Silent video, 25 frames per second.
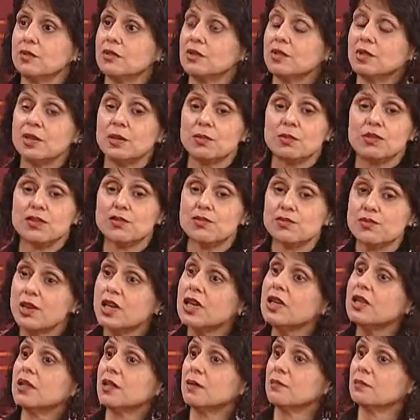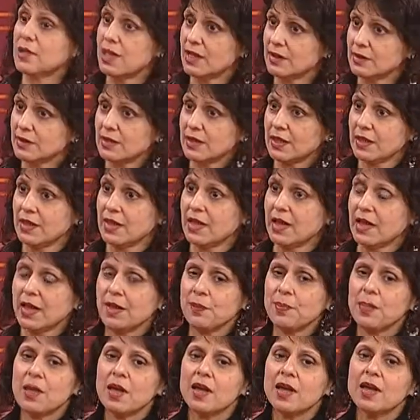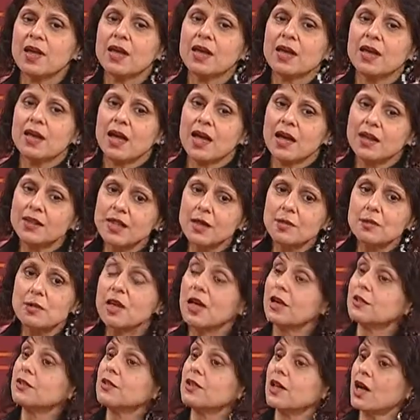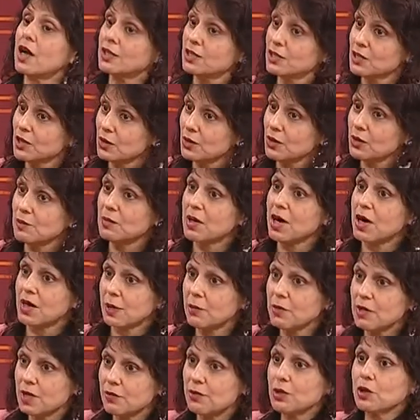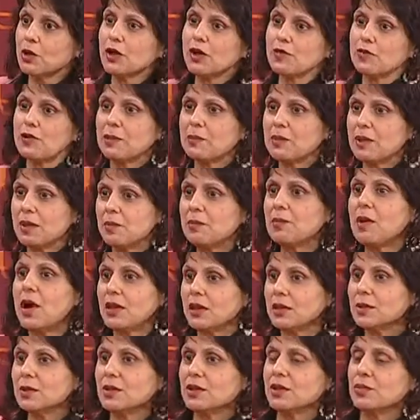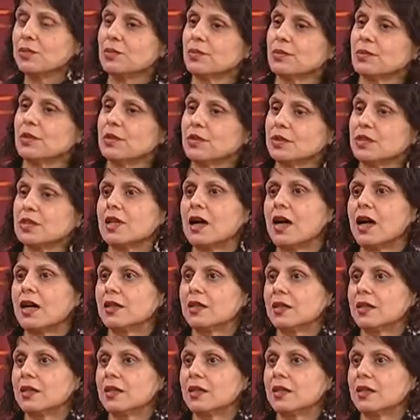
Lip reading: barred. He was really amazing guy. And there have been other Akshay Kumar. I mean, if you're looking from the Bollywood side,